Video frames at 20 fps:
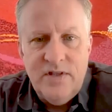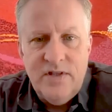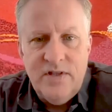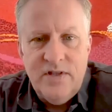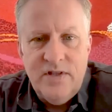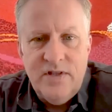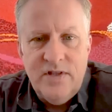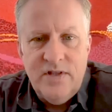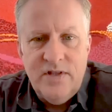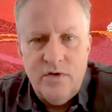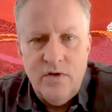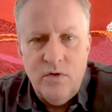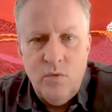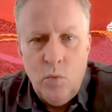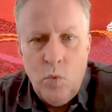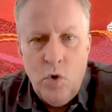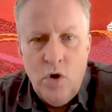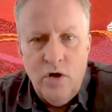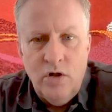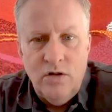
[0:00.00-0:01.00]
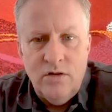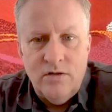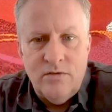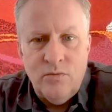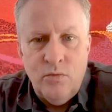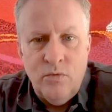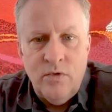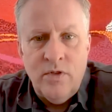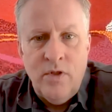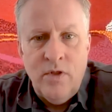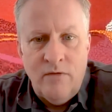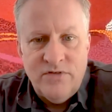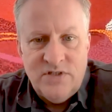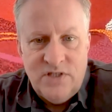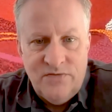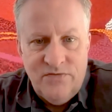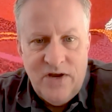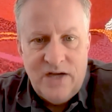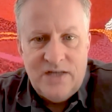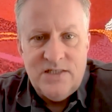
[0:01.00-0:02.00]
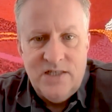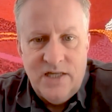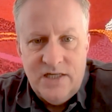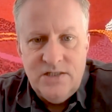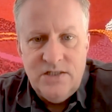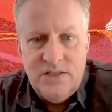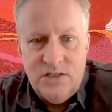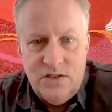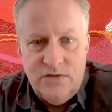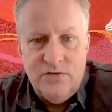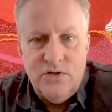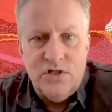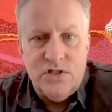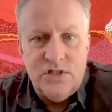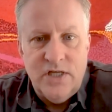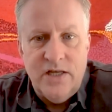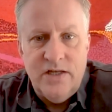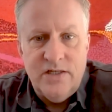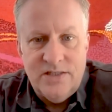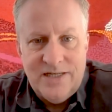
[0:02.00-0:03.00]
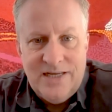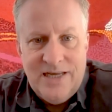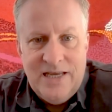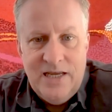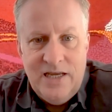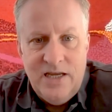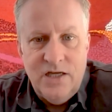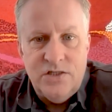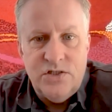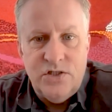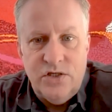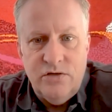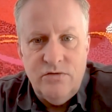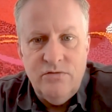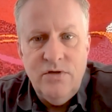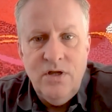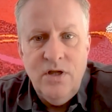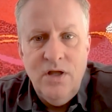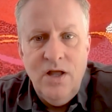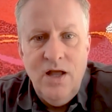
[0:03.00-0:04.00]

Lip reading: COVID world, obviously vaccinations, you just said, is a key issue.